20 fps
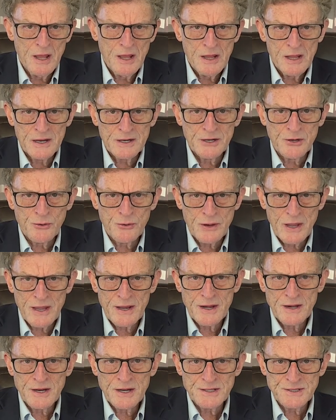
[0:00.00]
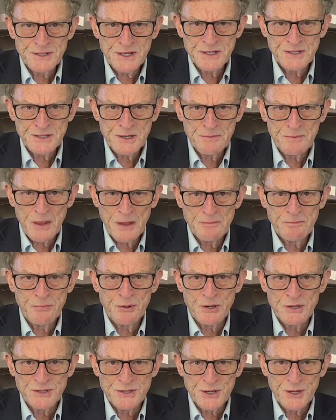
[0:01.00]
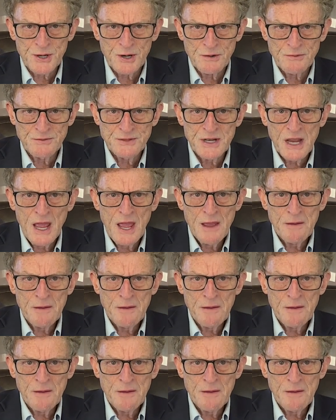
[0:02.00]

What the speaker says: in creating a system that preserves